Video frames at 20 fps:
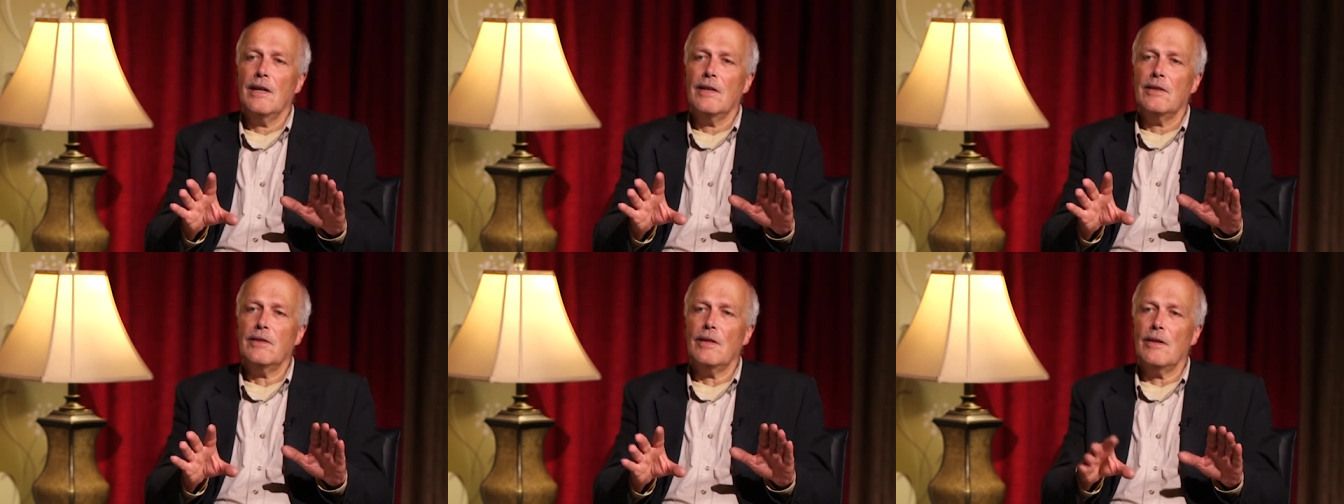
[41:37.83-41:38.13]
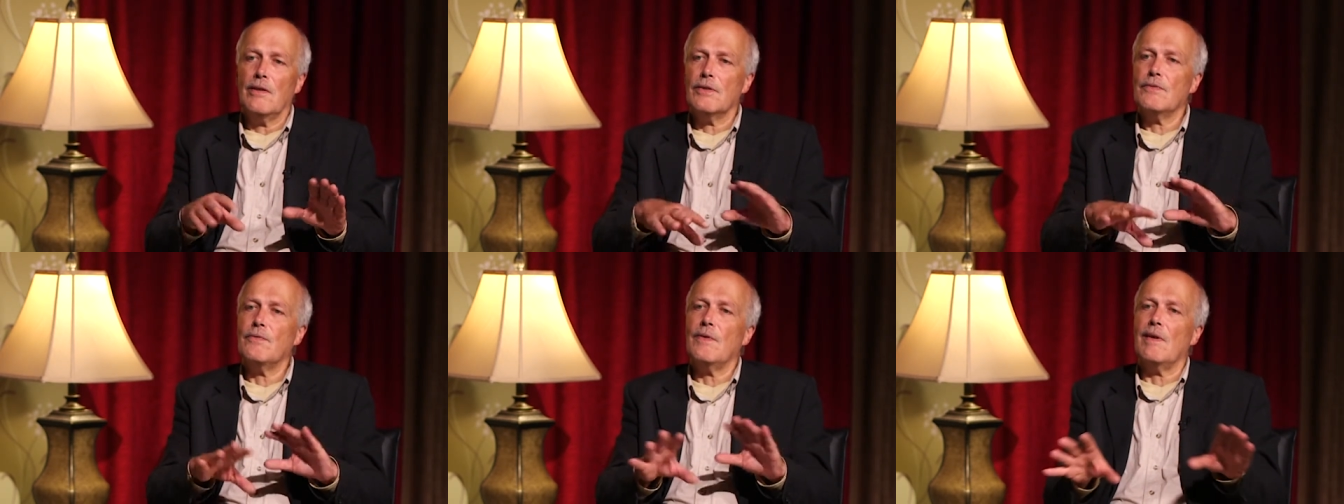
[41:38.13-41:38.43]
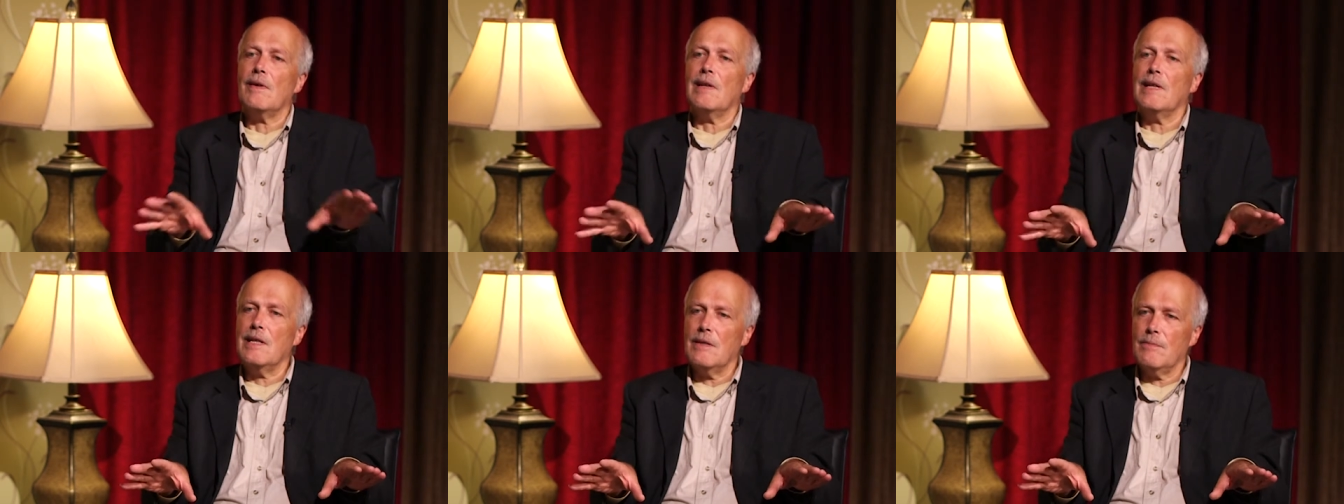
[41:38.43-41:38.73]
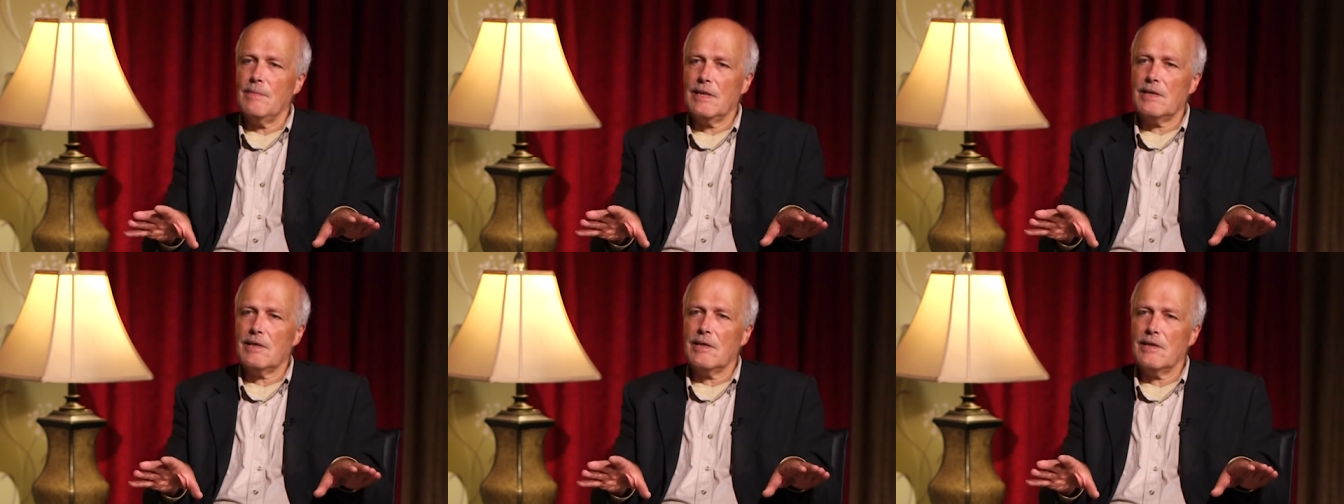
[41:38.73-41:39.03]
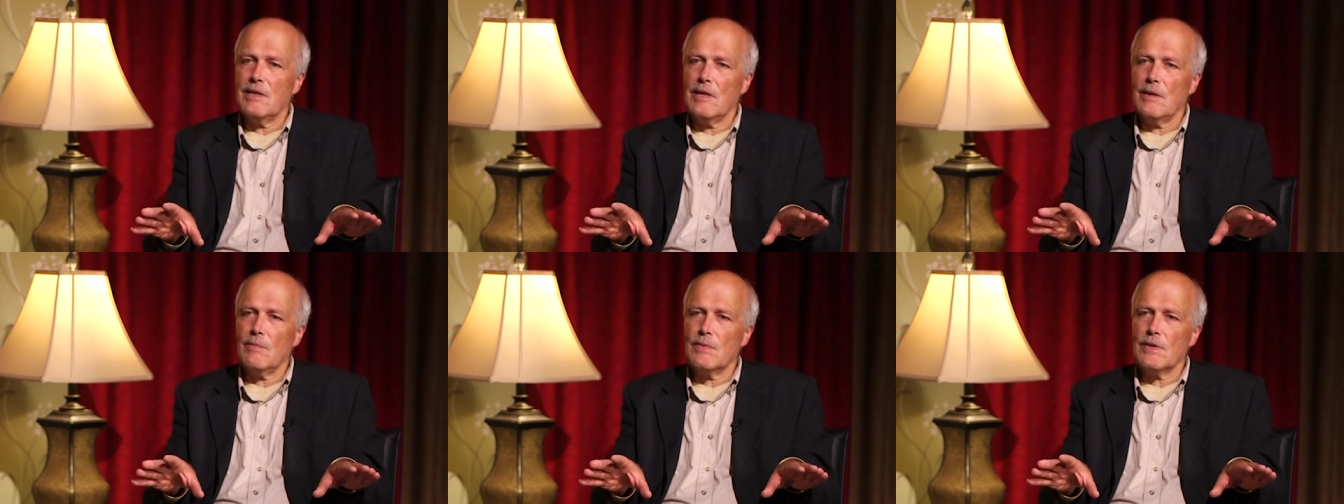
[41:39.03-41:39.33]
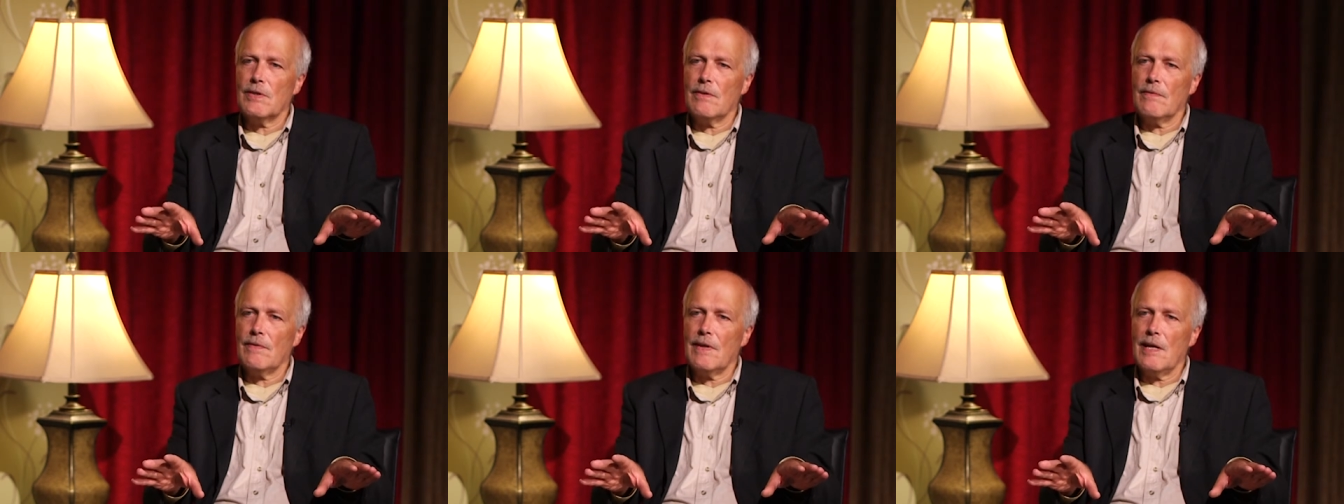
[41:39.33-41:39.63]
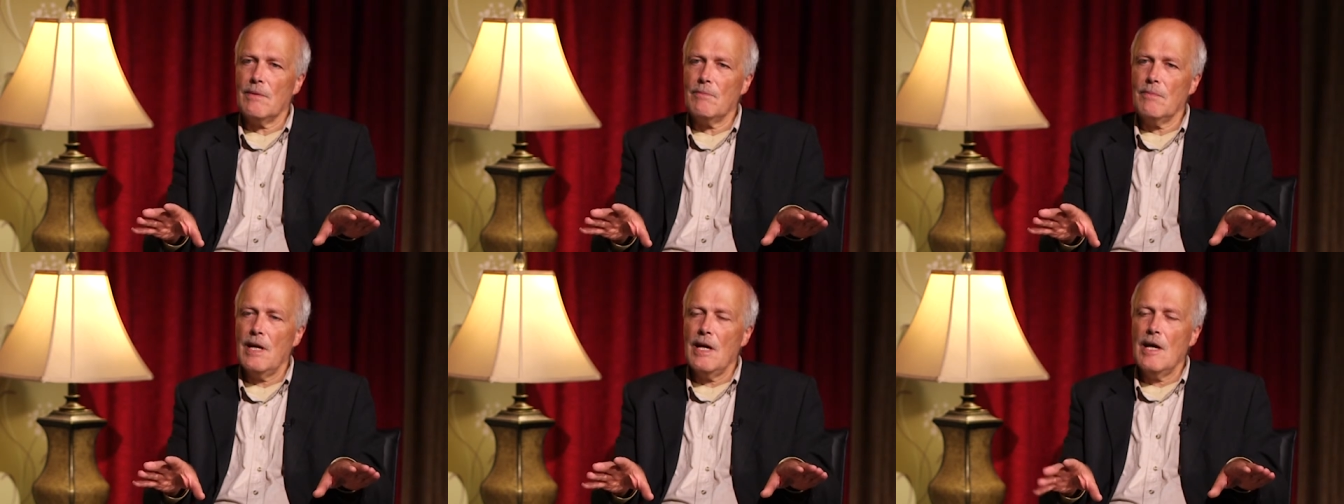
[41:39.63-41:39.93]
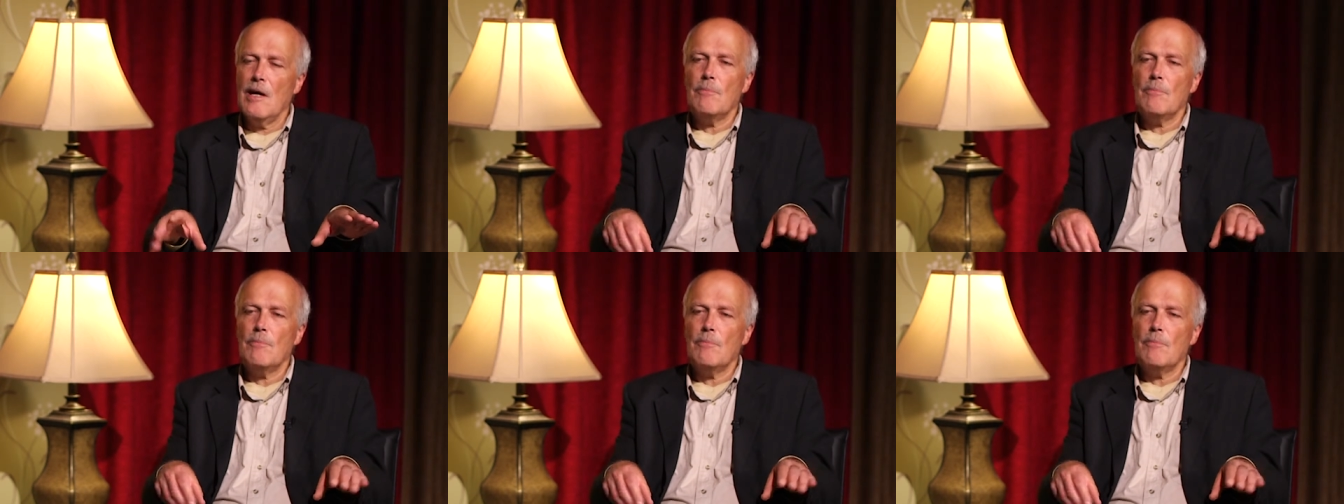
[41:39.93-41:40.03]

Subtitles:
you know, there's very limited numbers of them.